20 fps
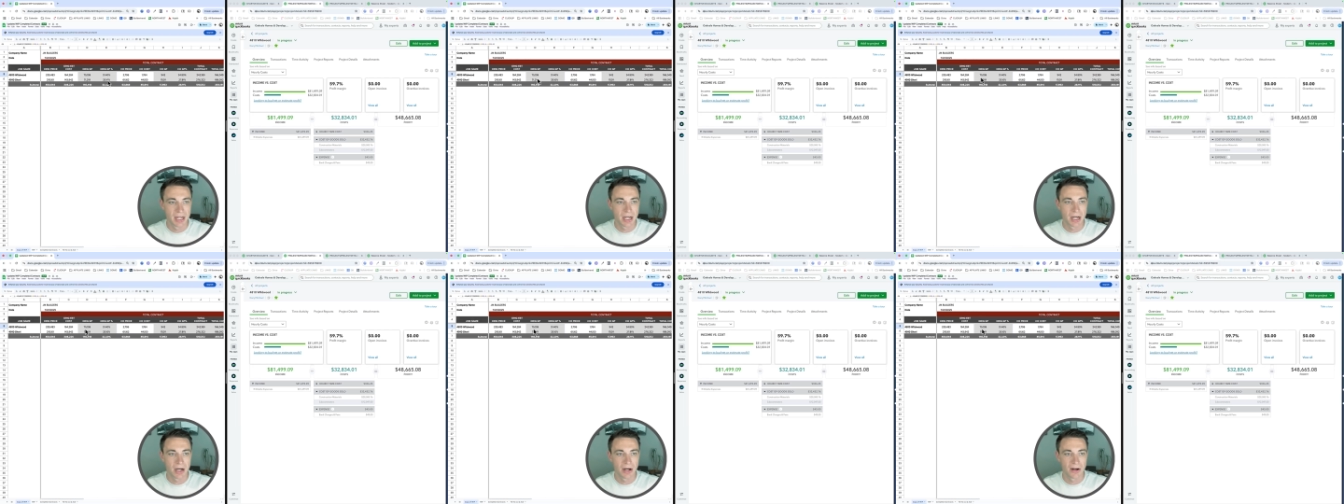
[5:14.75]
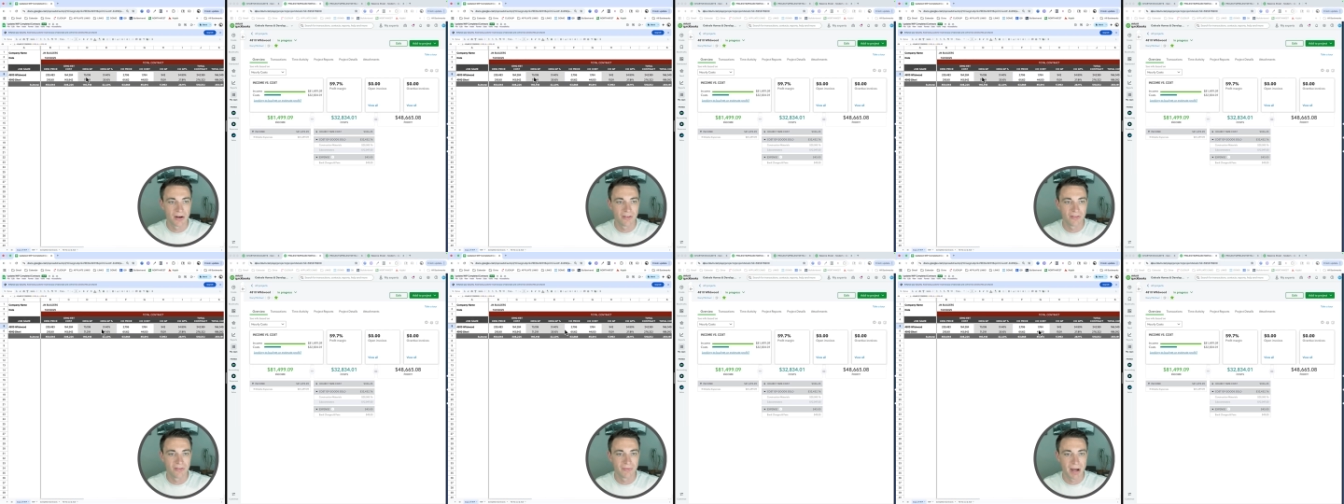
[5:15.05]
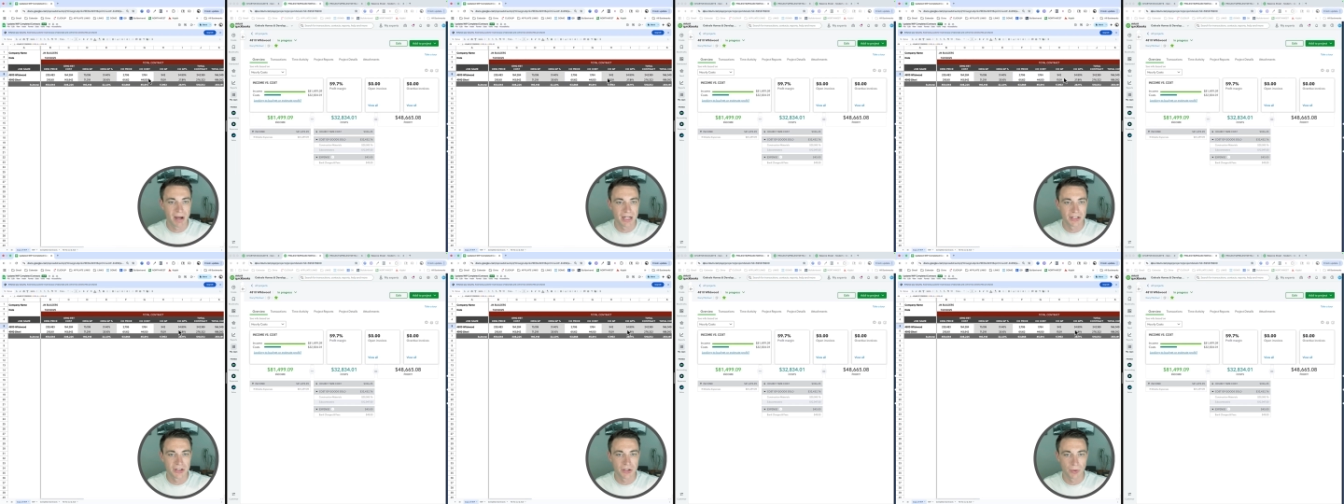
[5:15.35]
of
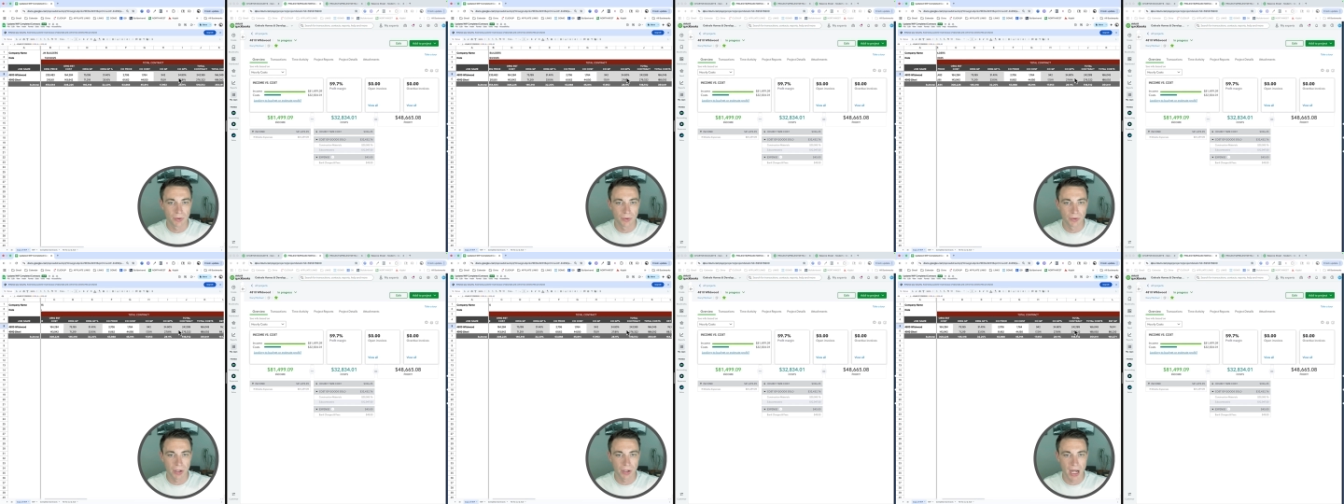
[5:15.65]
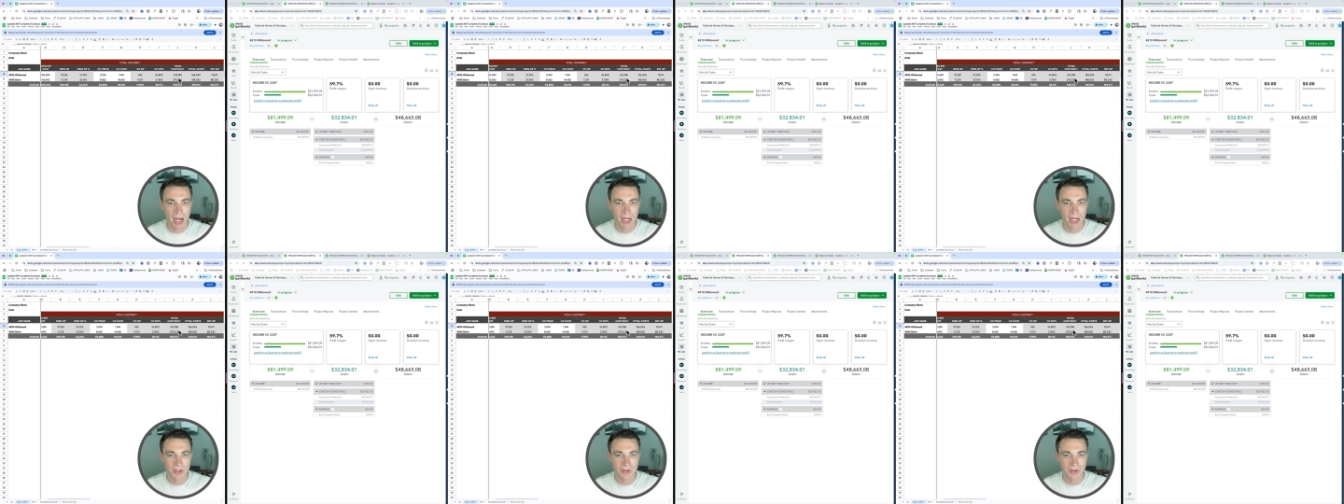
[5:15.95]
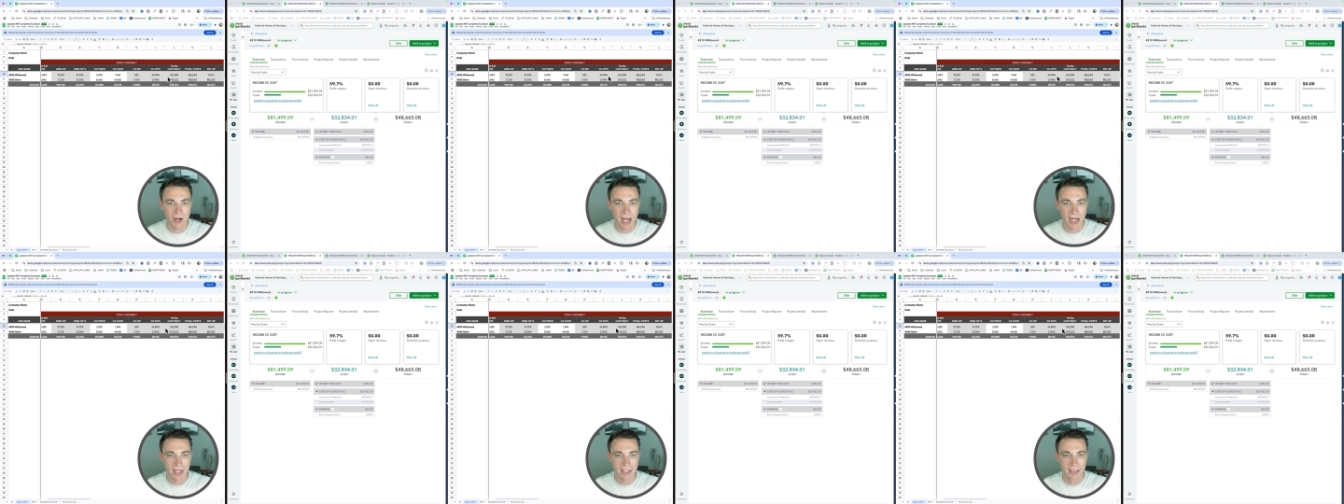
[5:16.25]
my total
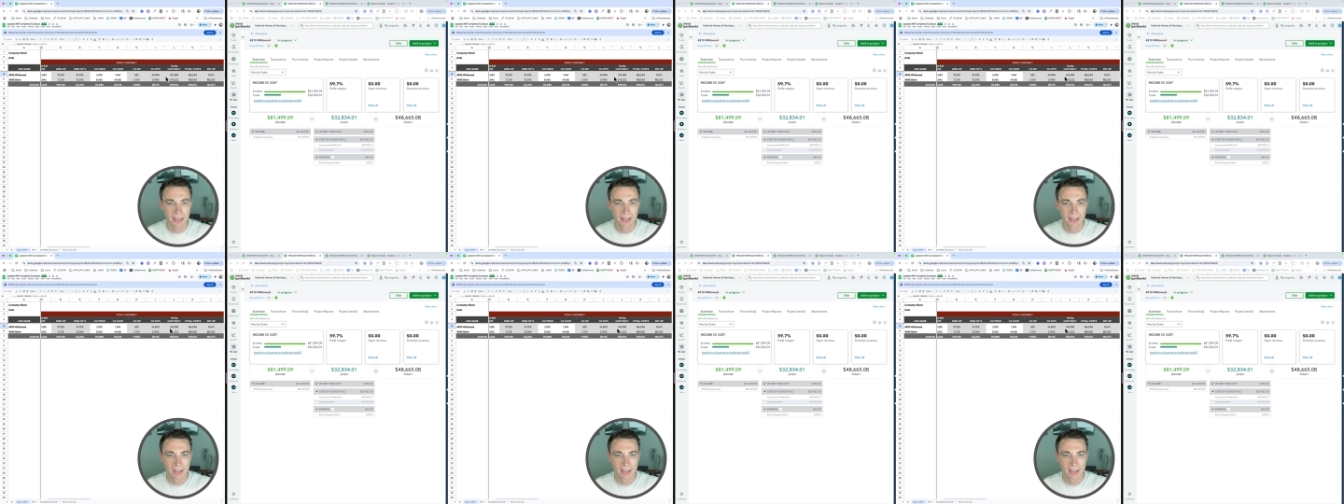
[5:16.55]
contract.